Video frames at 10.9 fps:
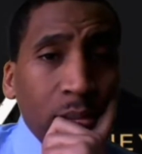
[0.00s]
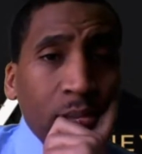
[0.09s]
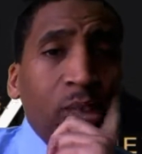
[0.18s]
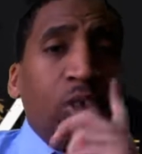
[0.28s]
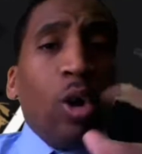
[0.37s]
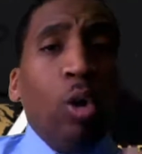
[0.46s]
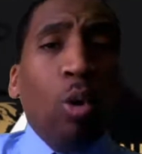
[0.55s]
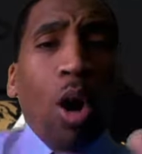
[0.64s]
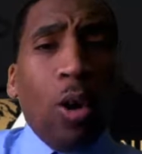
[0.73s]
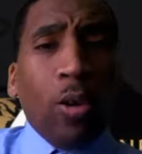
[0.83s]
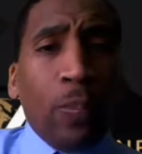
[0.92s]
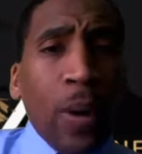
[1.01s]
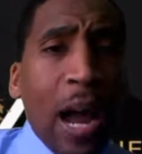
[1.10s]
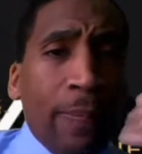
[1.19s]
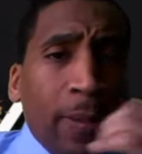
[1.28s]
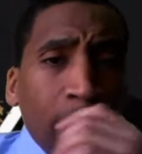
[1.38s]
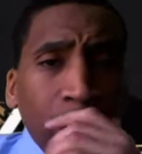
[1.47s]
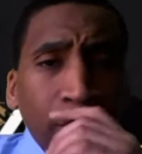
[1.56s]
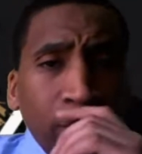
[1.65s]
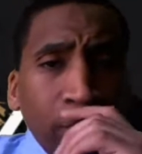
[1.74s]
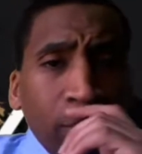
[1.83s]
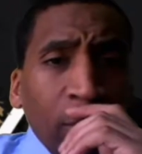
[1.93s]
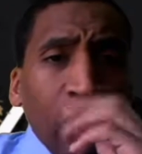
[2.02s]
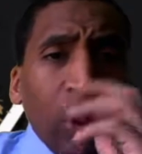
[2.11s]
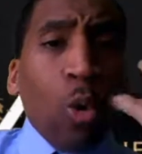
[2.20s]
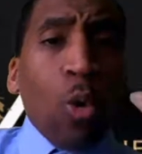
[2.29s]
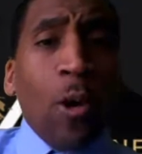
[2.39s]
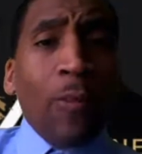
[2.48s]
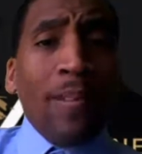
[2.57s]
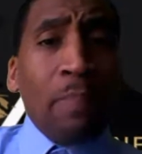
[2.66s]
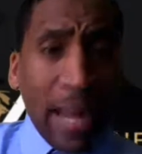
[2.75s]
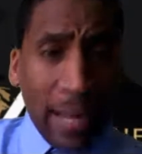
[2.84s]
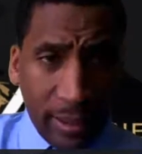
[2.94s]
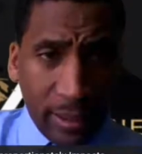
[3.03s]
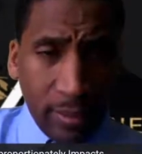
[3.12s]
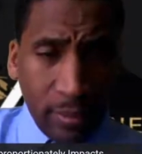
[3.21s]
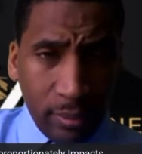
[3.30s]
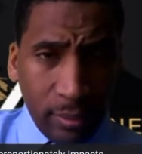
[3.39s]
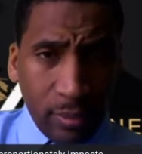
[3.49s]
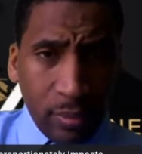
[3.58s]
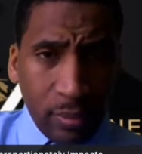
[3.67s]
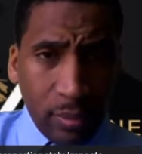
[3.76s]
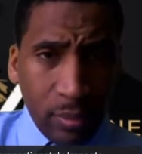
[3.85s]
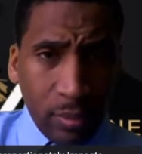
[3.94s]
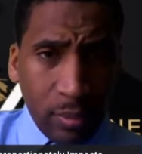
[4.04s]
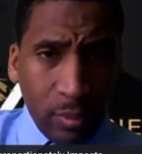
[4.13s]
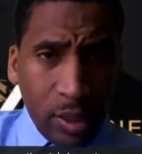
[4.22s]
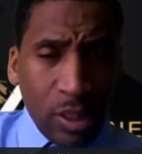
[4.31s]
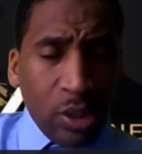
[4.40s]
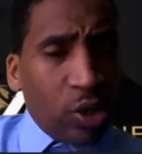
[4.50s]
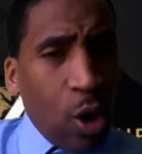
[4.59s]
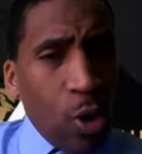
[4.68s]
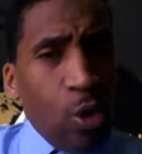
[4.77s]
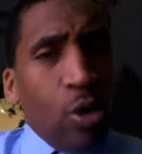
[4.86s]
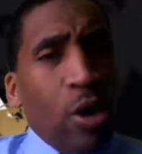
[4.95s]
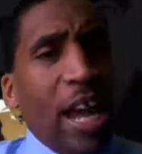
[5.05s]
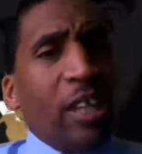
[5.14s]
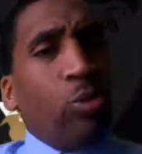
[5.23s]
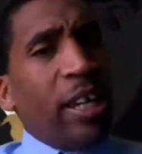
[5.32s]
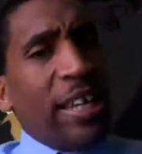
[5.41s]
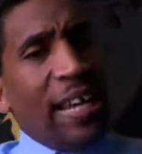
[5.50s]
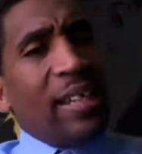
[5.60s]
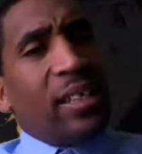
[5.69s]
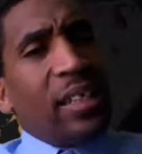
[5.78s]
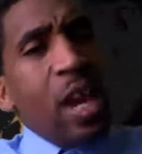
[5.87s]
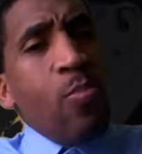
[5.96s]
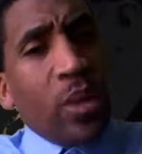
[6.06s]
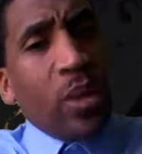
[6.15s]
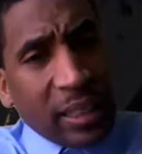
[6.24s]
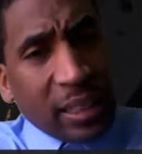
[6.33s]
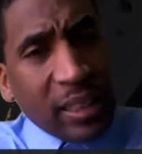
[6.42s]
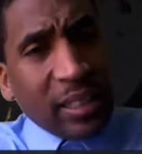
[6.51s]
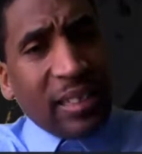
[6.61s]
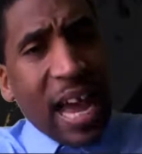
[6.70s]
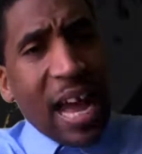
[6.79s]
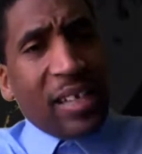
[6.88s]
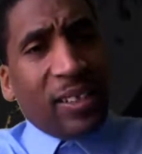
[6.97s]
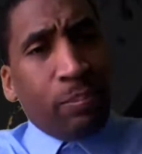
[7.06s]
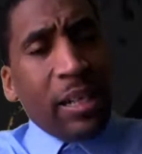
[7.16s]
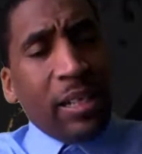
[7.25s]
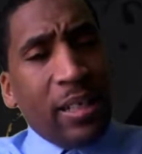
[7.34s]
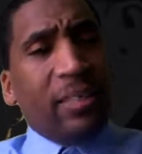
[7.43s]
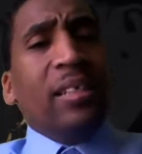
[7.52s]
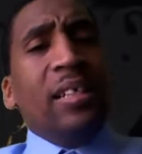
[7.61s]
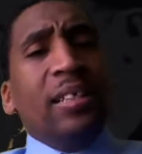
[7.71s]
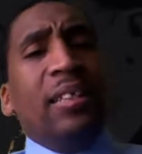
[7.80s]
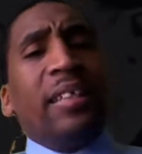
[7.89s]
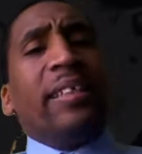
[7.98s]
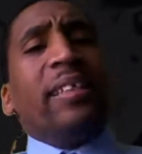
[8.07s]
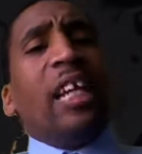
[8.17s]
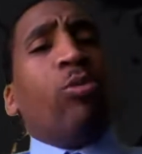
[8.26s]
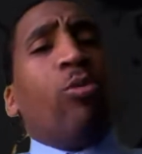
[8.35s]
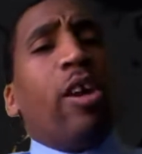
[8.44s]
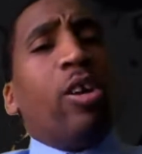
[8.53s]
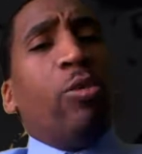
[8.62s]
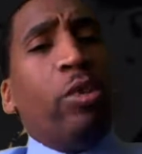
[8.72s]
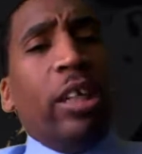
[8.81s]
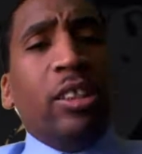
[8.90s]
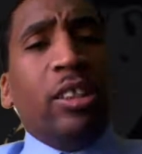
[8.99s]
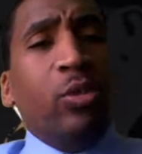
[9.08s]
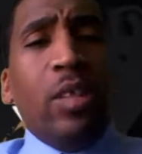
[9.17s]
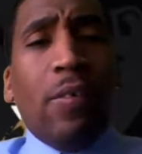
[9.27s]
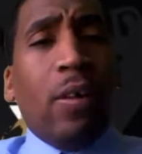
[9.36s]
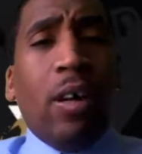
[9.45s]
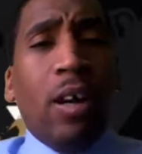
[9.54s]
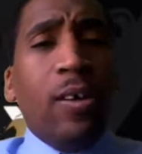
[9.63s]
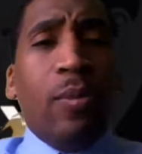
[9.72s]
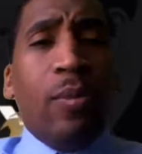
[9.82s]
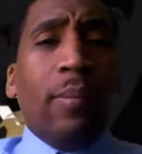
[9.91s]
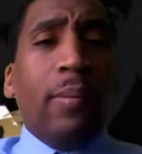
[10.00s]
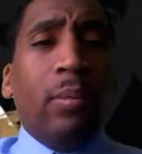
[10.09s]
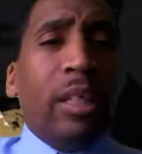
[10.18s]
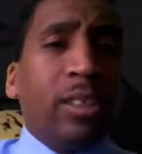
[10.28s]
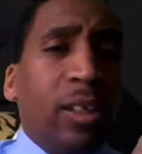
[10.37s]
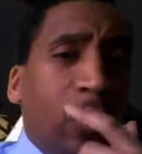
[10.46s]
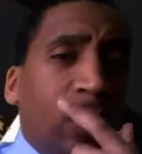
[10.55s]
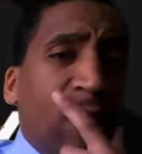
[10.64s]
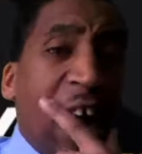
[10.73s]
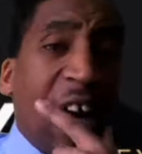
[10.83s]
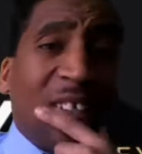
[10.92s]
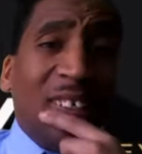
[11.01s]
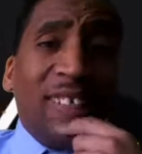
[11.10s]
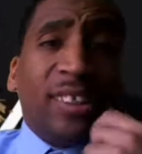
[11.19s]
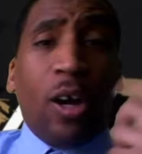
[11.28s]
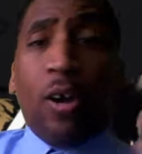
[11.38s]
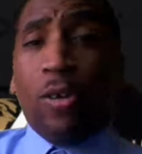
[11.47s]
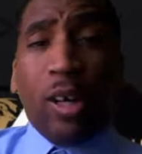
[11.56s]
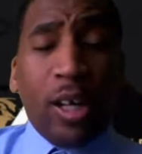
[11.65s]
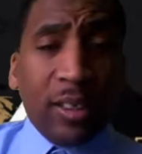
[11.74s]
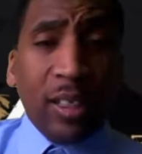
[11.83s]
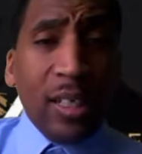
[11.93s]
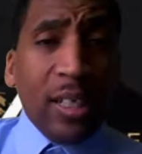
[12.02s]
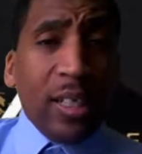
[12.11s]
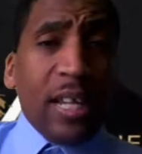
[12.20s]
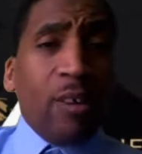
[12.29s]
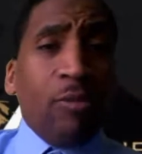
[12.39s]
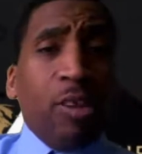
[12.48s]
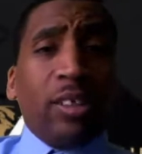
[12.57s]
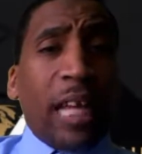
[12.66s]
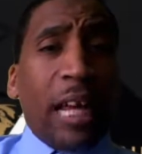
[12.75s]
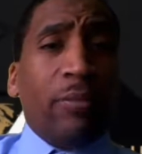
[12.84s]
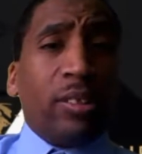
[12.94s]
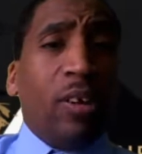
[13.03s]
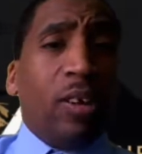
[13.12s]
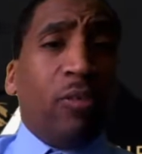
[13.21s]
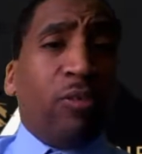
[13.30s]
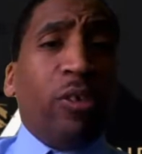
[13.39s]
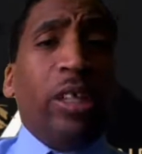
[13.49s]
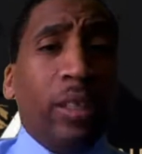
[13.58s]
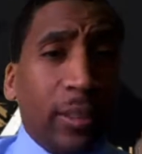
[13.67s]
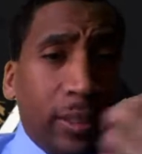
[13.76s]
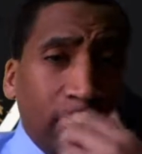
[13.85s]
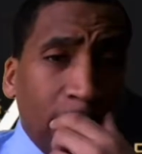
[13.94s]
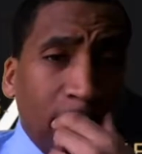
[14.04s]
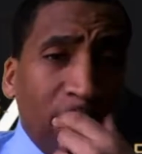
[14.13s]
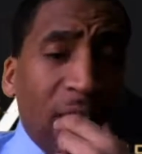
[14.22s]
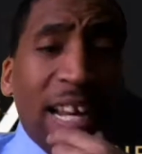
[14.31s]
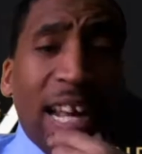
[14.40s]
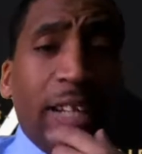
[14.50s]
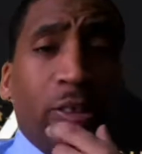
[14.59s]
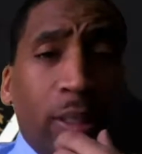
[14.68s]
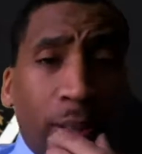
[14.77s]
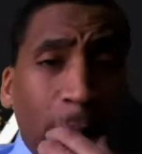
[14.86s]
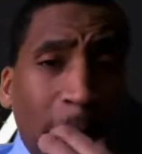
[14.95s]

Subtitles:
So who own the property? Who own the banks? So as we get deeper into the science of business, this is just one of the reasons you never heard the Honorable Minister Louis Farrakhan told us that real estate was going to free us financially.